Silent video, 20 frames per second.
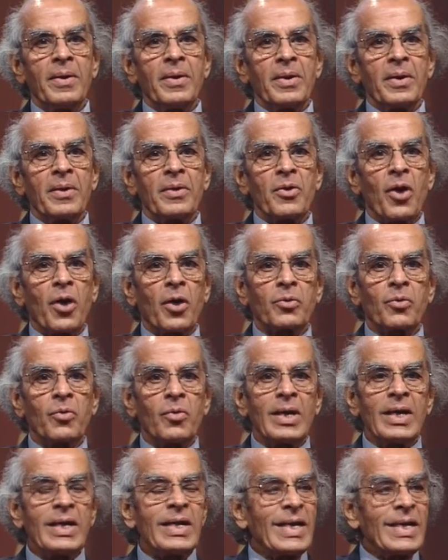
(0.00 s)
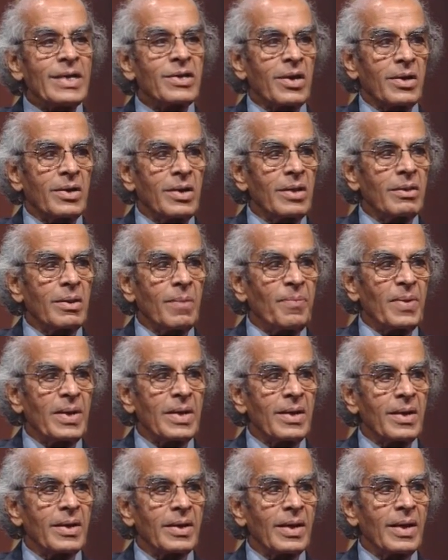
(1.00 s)
not only
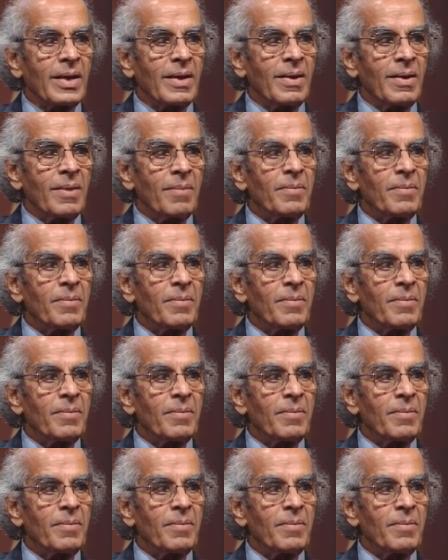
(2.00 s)
interdisciplinary,